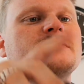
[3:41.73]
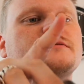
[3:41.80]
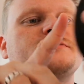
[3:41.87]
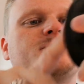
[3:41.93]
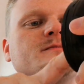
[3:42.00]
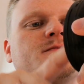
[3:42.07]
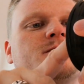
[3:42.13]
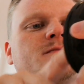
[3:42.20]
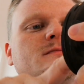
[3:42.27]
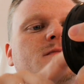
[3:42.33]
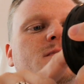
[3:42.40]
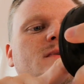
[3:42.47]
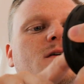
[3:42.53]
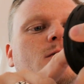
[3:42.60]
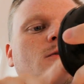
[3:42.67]
a...
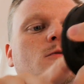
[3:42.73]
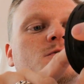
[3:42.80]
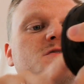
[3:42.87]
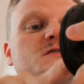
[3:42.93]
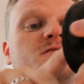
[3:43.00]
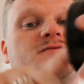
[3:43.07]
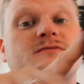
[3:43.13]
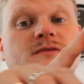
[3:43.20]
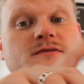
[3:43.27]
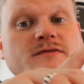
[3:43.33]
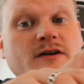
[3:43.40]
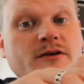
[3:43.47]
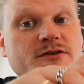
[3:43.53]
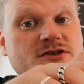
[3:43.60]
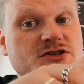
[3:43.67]
Oh, it's a
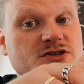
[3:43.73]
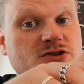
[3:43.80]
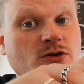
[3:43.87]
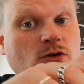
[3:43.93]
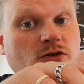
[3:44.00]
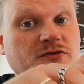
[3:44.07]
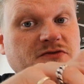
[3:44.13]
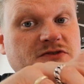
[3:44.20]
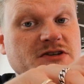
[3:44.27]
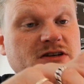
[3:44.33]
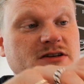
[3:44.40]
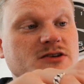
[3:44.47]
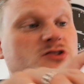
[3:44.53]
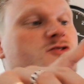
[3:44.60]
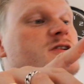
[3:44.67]
very soft
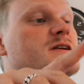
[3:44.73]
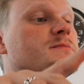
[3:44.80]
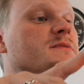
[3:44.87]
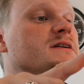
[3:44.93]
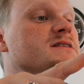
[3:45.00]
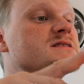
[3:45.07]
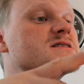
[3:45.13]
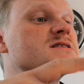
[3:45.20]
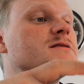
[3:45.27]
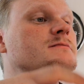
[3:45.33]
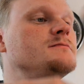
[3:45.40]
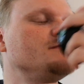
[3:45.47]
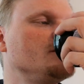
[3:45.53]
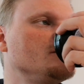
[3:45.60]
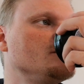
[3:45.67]
cream, this.